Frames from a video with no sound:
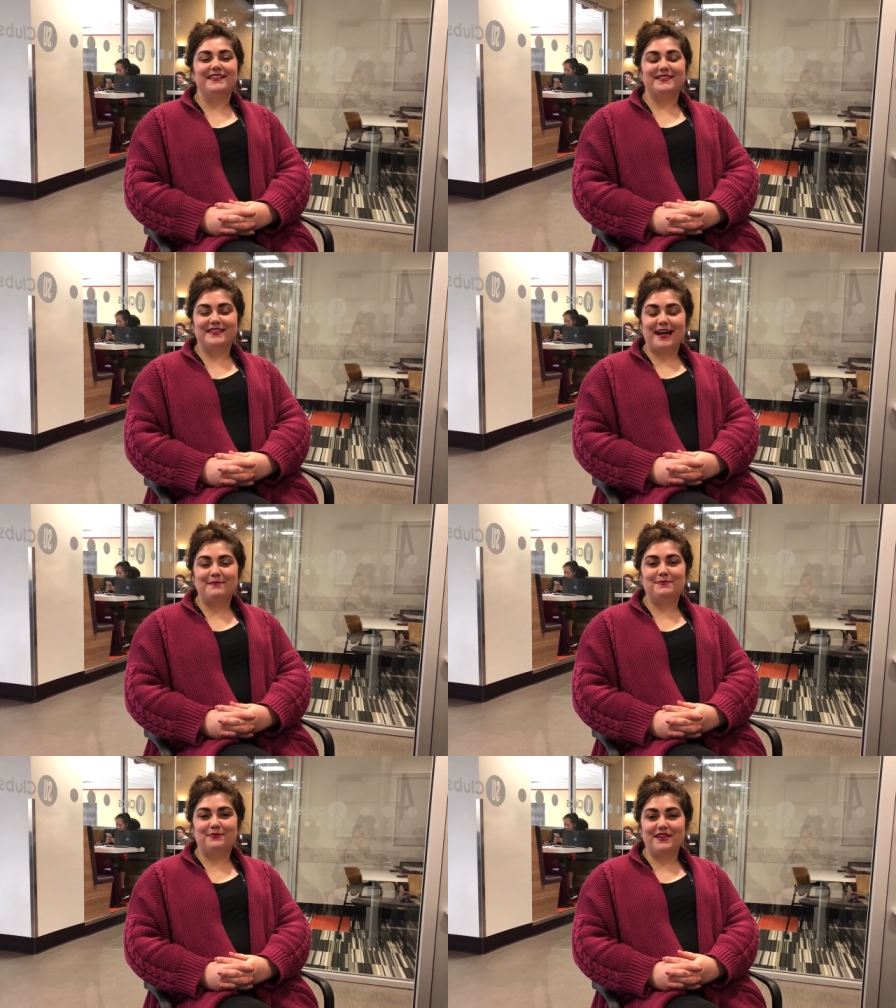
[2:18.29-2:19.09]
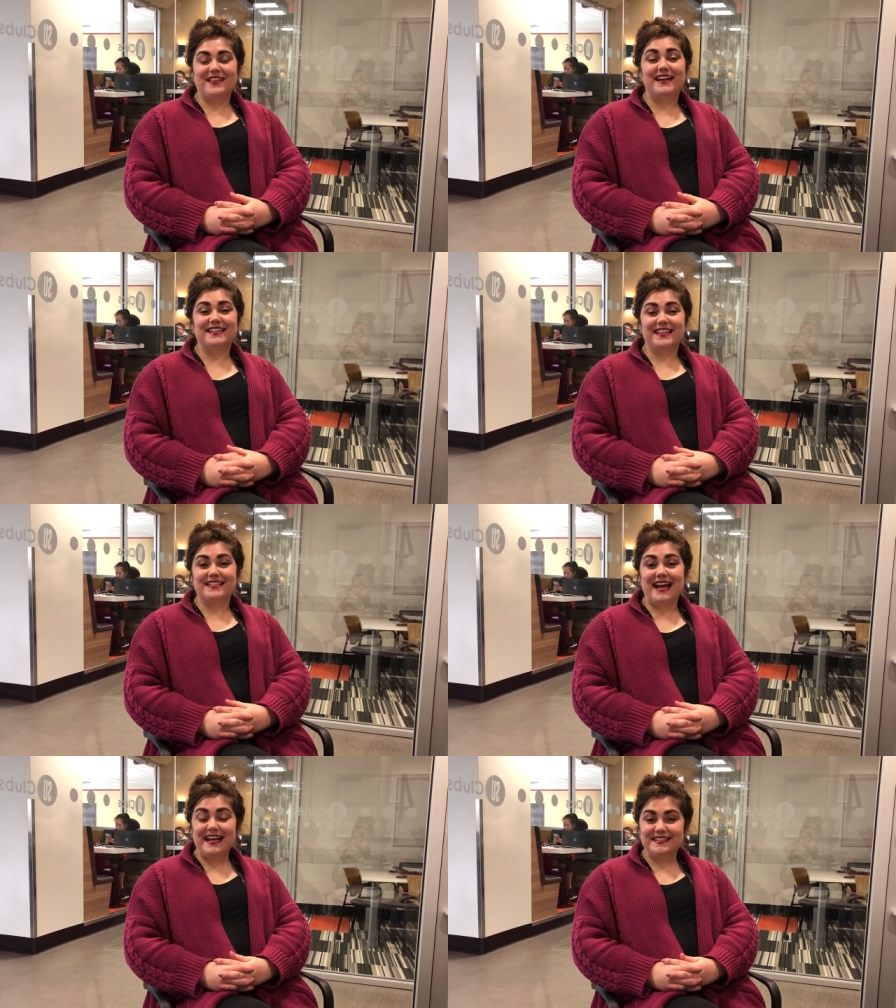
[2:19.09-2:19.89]
it's time to put that to the
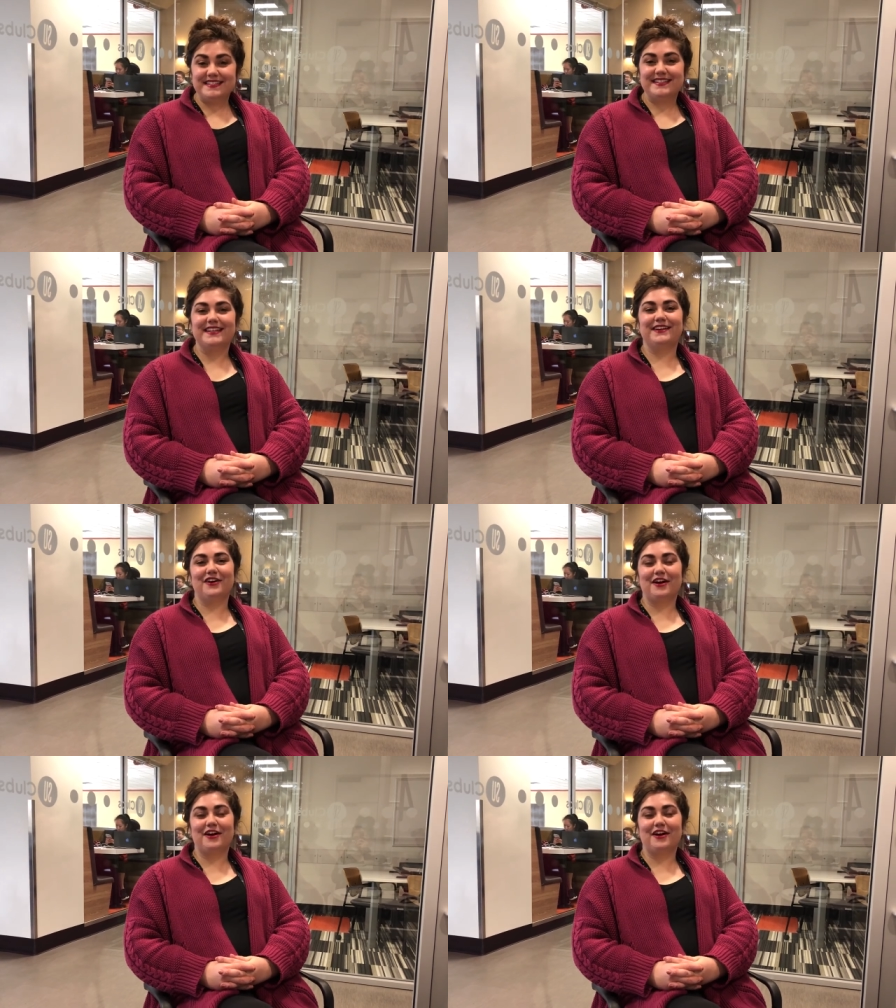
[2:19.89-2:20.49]
test in